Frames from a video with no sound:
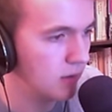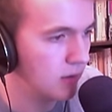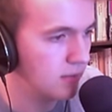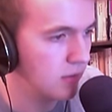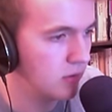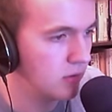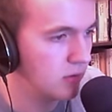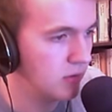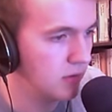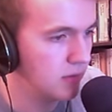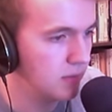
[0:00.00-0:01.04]
Let's maybe do it to
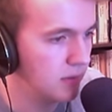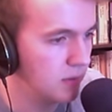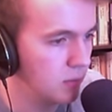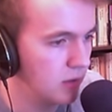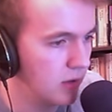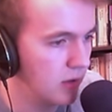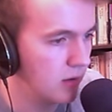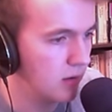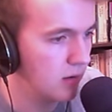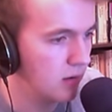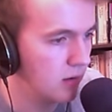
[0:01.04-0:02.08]
this piece of wood here.
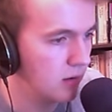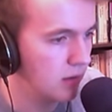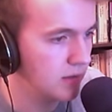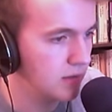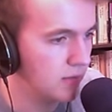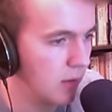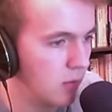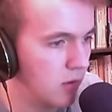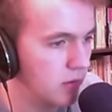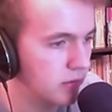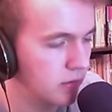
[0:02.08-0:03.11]
Let's see if that
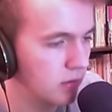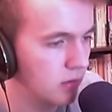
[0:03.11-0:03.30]
works.